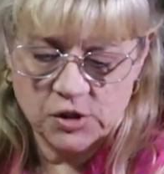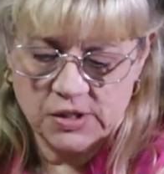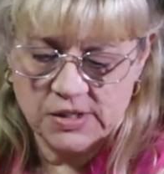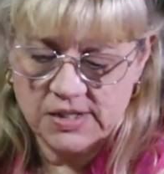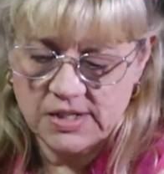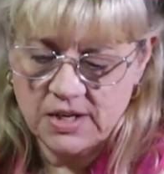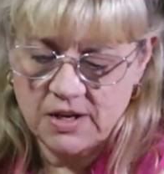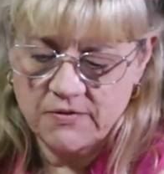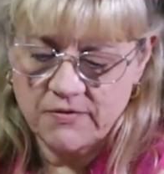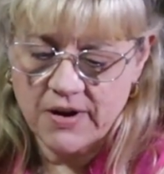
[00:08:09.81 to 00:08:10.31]
to
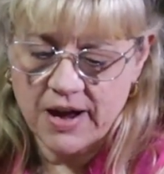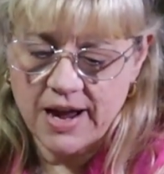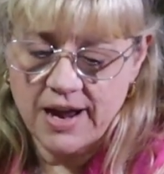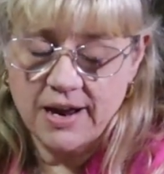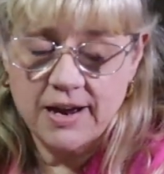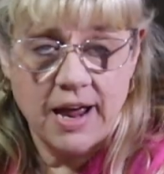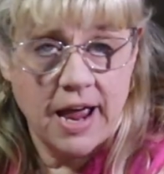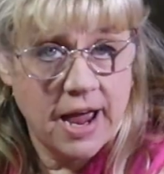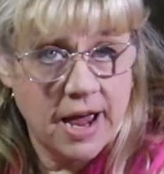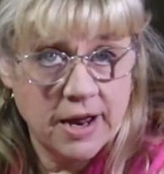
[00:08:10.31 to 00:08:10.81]
see if
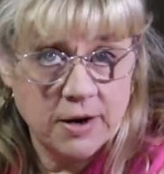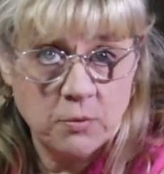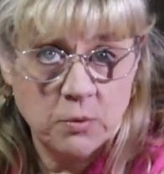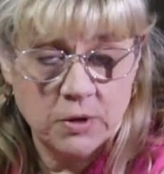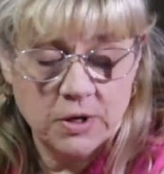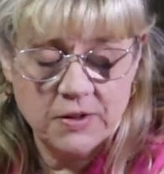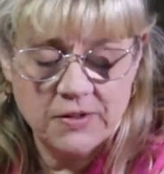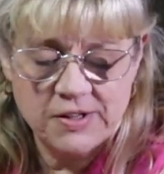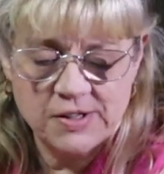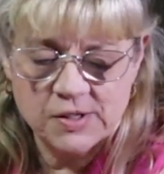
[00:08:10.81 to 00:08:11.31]
I had
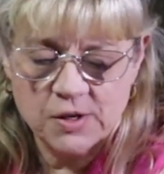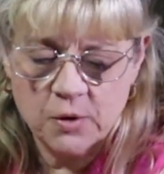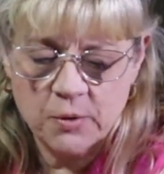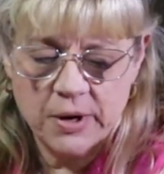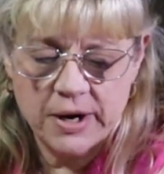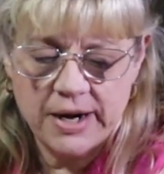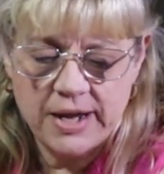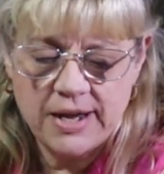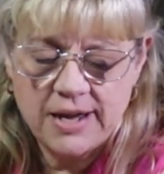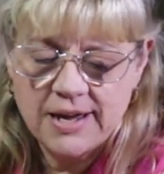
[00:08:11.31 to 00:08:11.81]
one of these
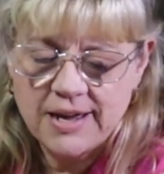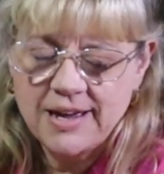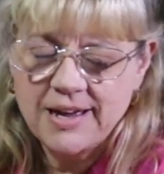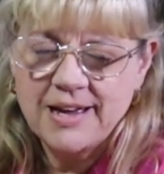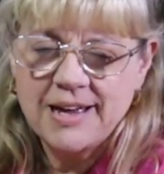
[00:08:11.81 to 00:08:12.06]
already.